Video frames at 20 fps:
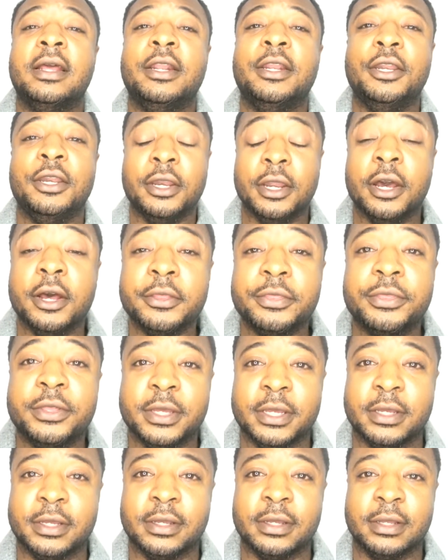
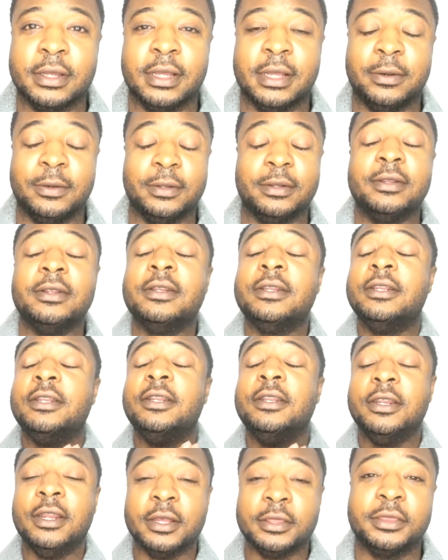Nothing
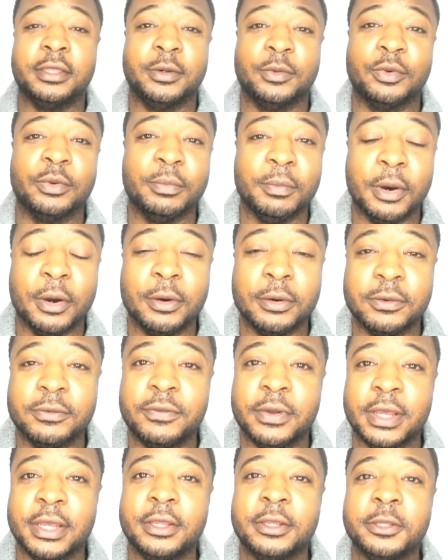will
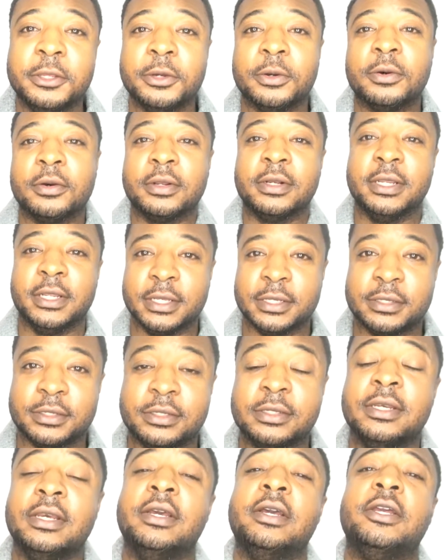motivate your
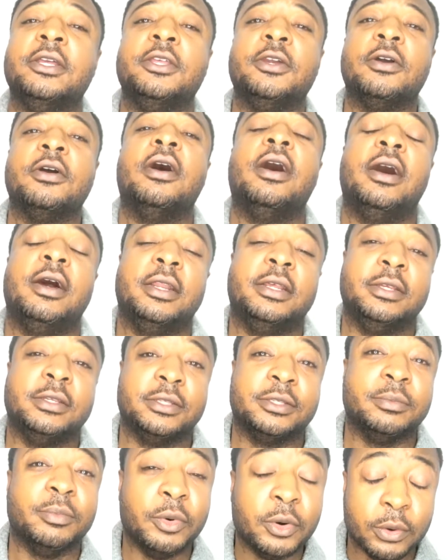list, your
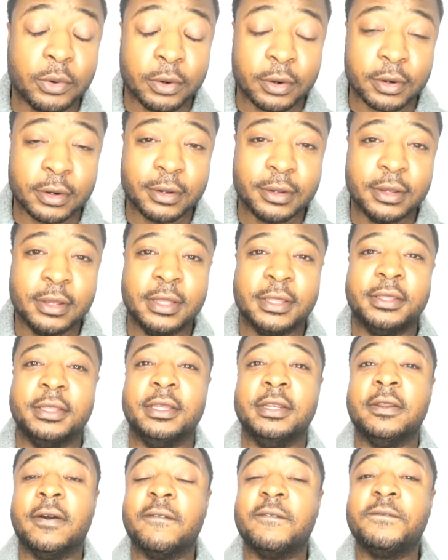audience, more
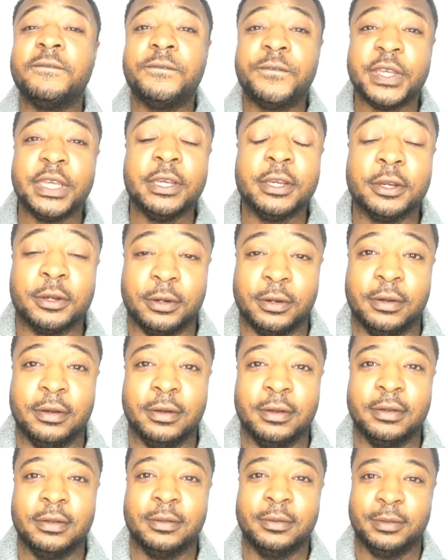than the
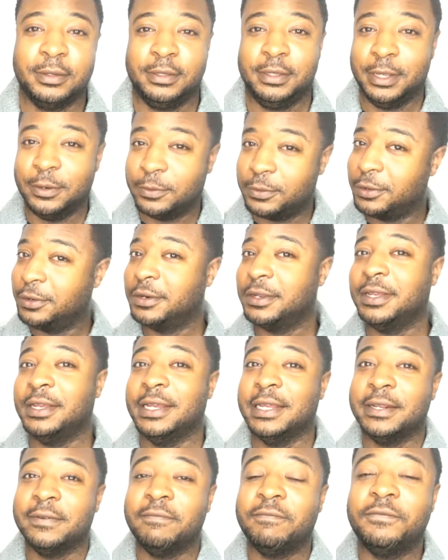fear, that word
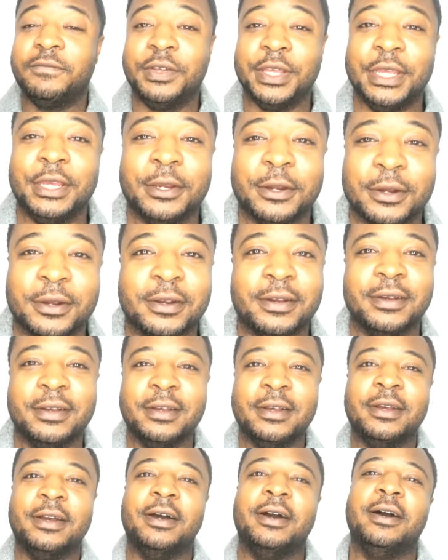again, fear
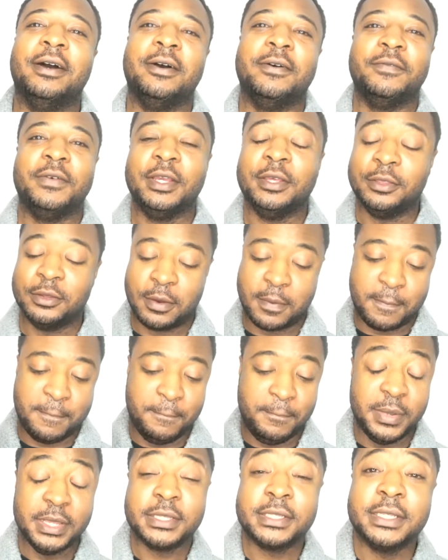of either
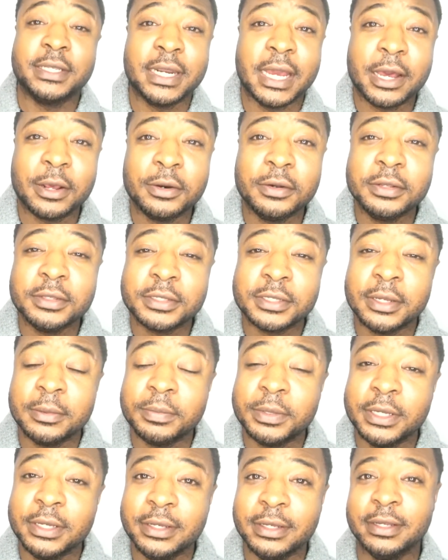missing out on
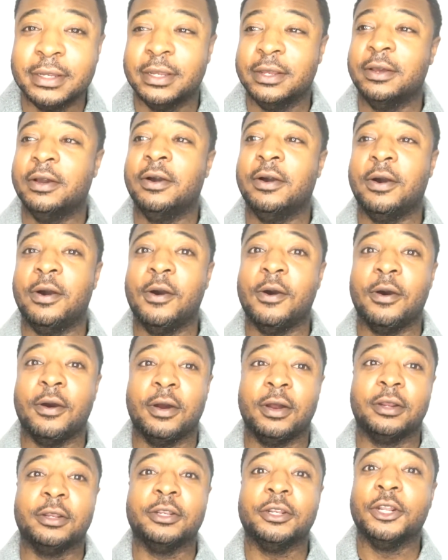something
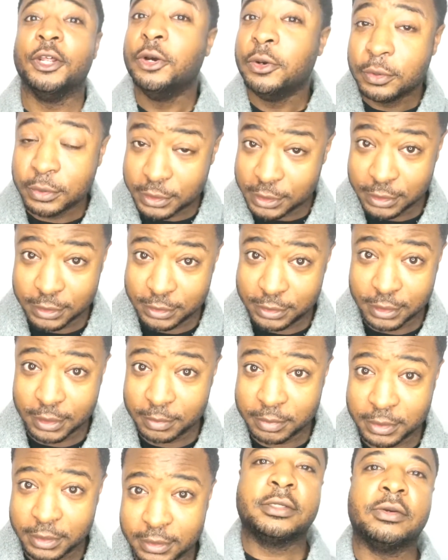or losing
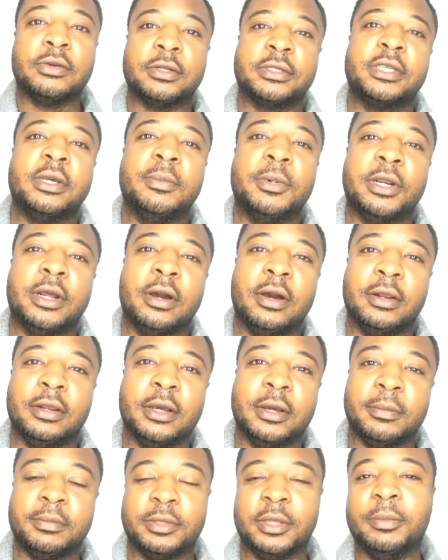something. So to sum it all
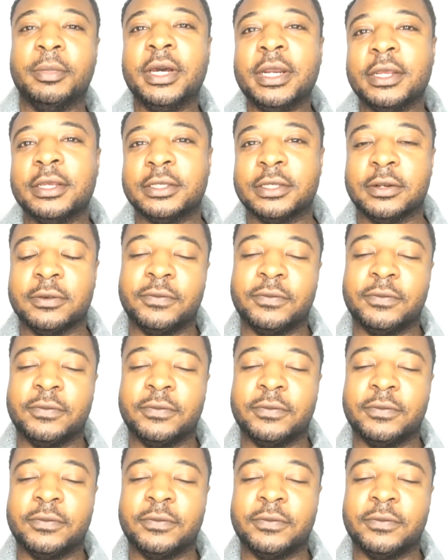up, the money is in